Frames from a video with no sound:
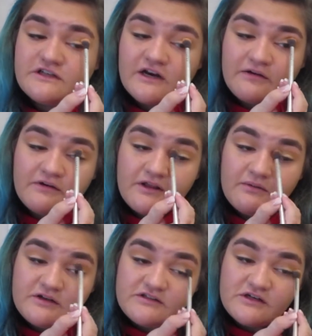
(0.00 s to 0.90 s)
And I really
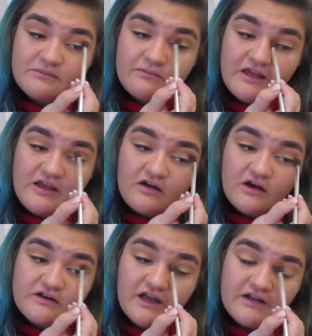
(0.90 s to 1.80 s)
want to start making
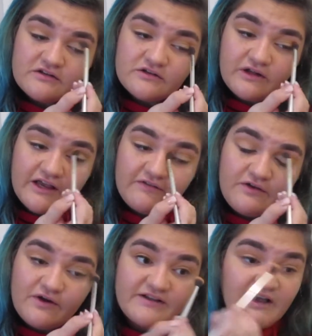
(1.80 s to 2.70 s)
content. So like if
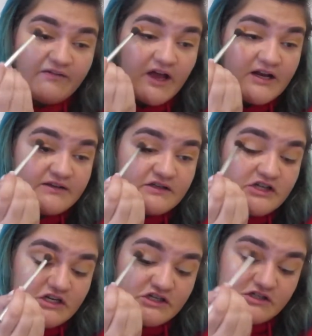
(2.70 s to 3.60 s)
you guys have any
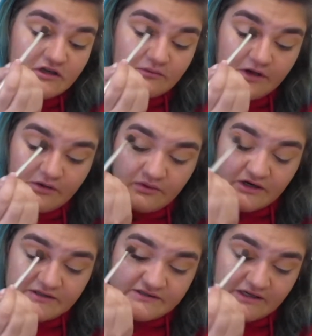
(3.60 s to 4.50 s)
suggestions on what you want
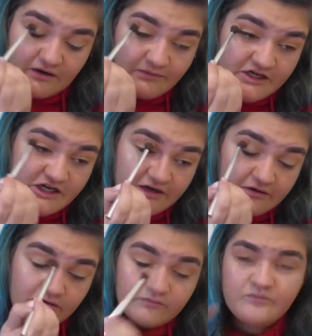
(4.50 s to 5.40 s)
to see on my
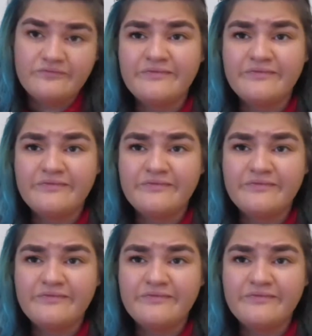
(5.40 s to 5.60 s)
channel,